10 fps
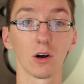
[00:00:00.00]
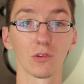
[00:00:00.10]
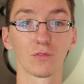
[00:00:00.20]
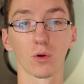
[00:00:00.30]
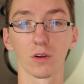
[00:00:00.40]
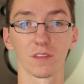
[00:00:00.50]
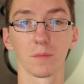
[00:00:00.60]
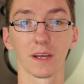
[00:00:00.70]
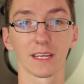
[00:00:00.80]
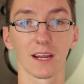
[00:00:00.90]
all 4 of the
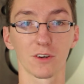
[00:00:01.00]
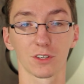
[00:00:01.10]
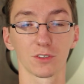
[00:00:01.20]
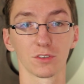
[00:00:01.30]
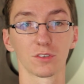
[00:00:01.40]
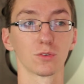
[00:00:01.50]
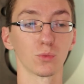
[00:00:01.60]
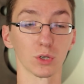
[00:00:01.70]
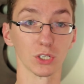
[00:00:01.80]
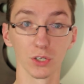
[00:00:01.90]
main characters
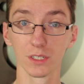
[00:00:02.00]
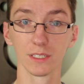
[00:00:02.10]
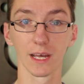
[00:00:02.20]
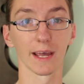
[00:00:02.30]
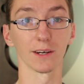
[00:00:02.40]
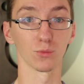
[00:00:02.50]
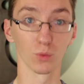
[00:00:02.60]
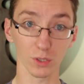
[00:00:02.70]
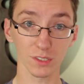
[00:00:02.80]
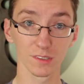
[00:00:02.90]
were good and
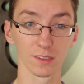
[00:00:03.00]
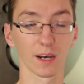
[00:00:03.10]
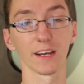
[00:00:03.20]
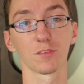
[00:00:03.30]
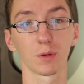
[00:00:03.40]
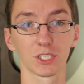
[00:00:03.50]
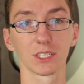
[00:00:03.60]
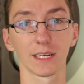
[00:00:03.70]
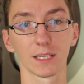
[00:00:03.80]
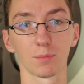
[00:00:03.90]
worked. I
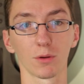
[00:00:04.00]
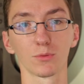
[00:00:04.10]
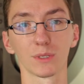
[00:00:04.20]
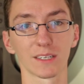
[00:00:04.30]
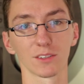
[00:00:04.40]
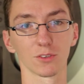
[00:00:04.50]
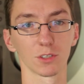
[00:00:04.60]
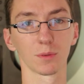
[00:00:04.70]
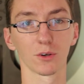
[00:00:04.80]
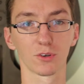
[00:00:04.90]
especially liked the part where we got to learn
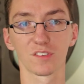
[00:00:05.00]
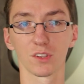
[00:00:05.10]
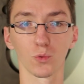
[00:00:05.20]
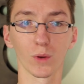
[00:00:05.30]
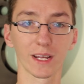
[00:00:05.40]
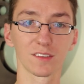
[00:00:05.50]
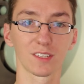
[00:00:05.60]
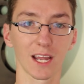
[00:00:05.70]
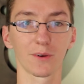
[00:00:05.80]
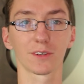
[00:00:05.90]
about Kristen Wiig's
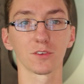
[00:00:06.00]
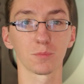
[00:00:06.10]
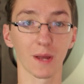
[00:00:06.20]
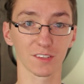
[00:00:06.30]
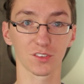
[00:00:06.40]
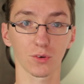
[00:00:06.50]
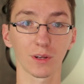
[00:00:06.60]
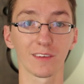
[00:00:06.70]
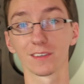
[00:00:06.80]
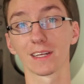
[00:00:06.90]
character's
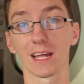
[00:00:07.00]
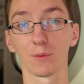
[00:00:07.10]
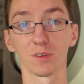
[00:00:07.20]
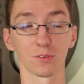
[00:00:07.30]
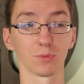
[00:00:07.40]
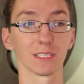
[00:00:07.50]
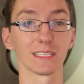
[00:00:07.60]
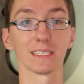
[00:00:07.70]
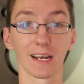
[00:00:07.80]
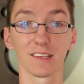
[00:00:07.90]
backstory. I felt like that was a
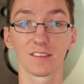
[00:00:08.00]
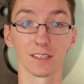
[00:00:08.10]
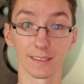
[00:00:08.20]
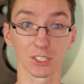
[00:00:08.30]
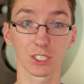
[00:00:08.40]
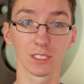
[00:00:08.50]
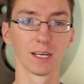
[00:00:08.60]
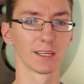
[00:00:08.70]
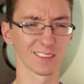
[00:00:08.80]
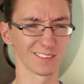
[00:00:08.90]
really nice addition,
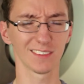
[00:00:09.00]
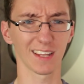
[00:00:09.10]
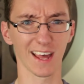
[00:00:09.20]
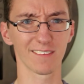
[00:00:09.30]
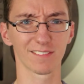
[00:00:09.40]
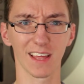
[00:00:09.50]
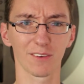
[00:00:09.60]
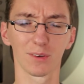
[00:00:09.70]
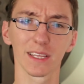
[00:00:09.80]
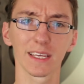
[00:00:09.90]
because you didn't have
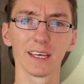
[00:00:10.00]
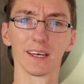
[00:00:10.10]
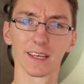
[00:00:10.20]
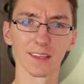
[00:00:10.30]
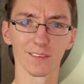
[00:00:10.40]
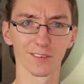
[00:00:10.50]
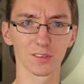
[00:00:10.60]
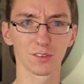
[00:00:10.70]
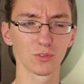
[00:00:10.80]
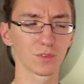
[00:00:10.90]
that really in the
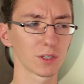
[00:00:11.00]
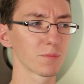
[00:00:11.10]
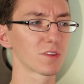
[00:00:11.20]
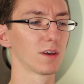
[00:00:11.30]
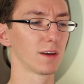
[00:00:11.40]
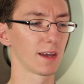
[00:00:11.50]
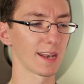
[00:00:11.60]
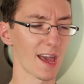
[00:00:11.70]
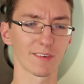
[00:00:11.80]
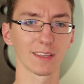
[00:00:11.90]
first 2 films,
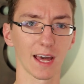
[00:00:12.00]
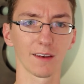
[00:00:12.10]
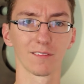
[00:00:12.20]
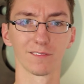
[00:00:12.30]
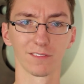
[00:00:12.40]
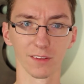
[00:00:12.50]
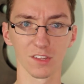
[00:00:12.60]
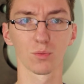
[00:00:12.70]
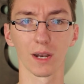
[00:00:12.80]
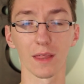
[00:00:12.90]
and having that for
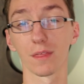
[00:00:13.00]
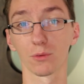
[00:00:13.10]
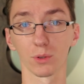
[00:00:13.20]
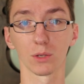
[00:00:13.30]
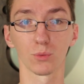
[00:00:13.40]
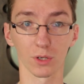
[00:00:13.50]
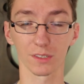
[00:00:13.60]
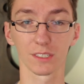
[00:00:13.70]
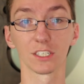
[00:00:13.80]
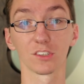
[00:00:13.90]
this one I think really
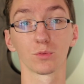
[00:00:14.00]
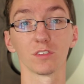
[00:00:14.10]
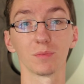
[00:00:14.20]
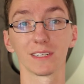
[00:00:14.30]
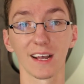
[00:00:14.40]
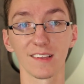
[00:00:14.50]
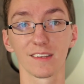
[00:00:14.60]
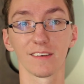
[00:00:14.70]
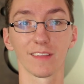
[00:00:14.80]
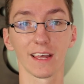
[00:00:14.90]
worked. It just would have been nice
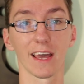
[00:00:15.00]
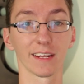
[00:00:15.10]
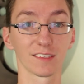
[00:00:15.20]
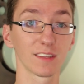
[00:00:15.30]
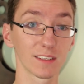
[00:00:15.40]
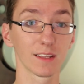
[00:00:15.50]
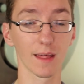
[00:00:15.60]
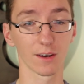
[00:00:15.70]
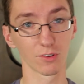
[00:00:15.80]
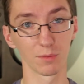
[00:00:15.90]
if they had extended
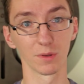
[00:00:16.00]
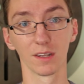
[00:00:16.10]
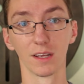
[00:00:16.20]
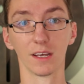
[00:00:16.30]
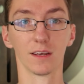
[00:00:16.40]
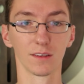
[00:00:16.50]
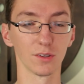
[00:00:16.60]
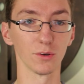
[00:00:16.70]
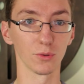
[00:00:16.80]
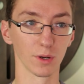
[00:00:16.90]
that treatment
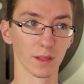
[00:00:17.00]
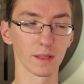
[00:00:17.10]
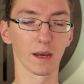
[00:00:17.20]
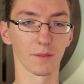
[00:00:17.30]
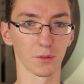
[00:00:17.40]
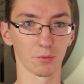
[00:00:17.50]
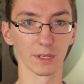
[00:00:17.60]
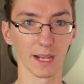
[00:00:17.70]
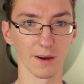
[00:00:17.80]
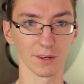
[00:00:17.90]
to the other
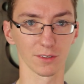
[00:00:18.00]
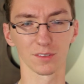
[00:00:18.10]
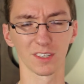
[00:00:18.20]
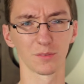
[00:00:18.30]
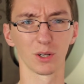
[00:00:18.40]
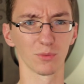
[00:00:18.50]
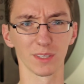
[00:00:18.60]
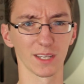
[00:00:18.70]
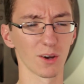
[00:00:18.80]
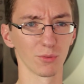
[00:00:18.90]
3 characters, because we don't
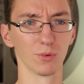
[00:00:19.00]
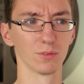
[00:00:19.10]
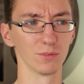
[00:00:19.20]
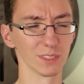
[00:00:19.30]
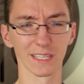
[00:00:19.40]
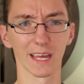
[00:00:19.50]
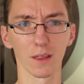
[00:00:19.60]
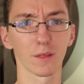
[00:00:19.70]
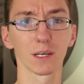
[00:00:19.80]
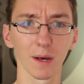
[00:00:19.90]
really know
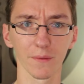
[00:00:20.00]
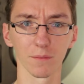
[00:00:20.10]
anything about